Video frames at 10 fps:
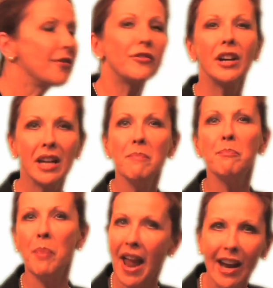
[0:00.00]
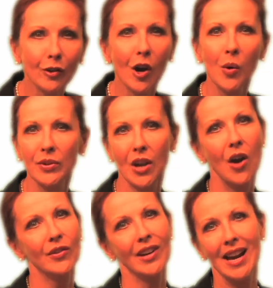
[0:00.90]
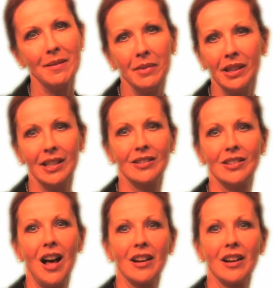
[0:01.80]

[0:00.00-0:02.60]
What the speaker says: The freaking payroll was over $8 million.